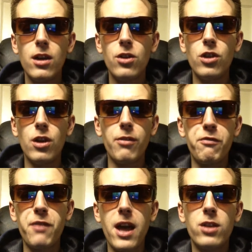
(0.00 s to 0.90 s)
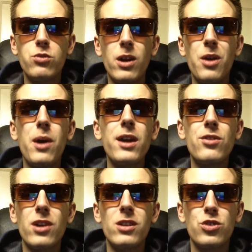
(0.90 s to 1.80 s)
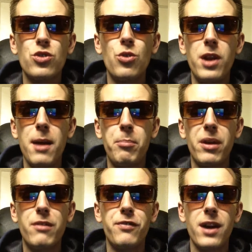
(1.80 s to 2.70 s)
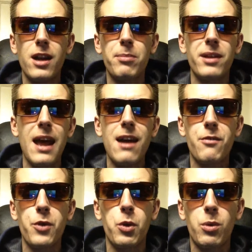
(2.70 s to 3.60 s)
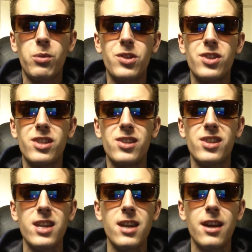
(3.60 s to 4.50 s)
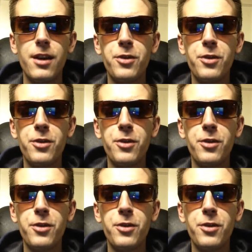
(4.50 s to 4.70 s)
You know, the fans want it. Why are you trying to screw that big fight up that everyone wants to see?